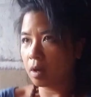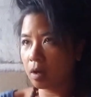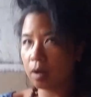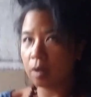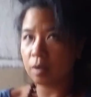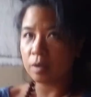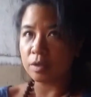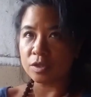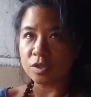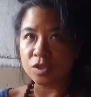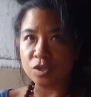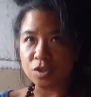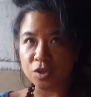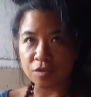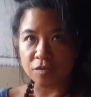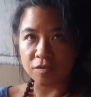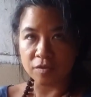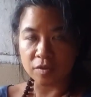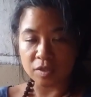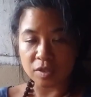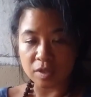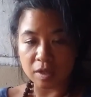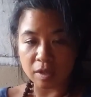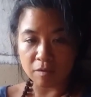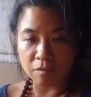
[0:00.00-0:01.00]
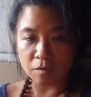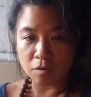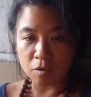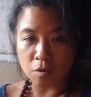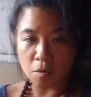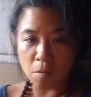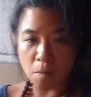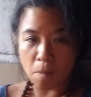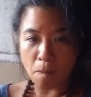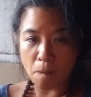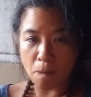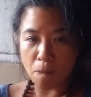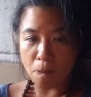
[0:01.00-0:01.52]
on a surface level,
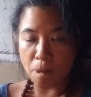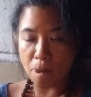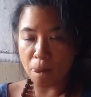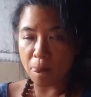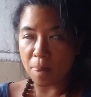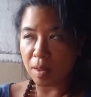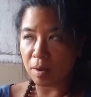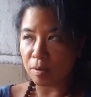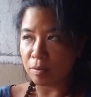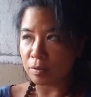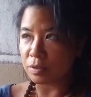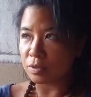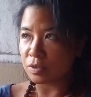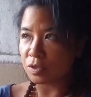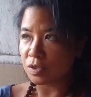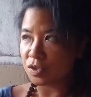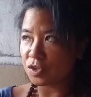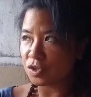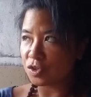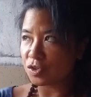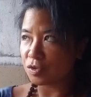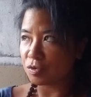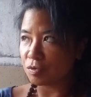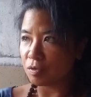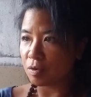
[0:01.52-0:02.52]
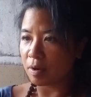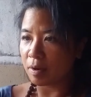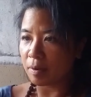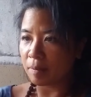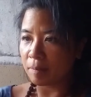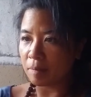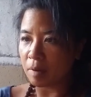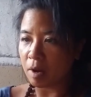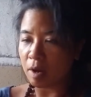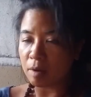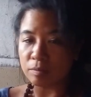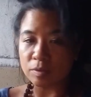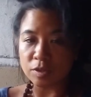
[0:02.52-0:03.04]
and was to
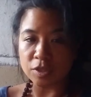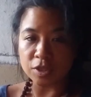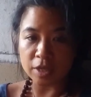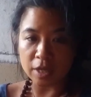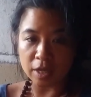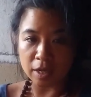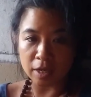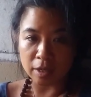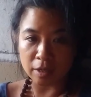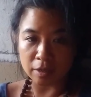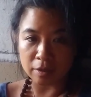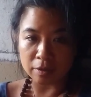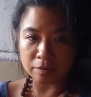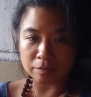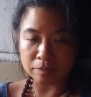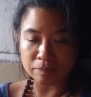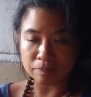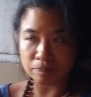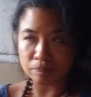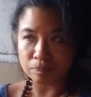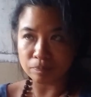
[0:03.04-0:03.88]
obtain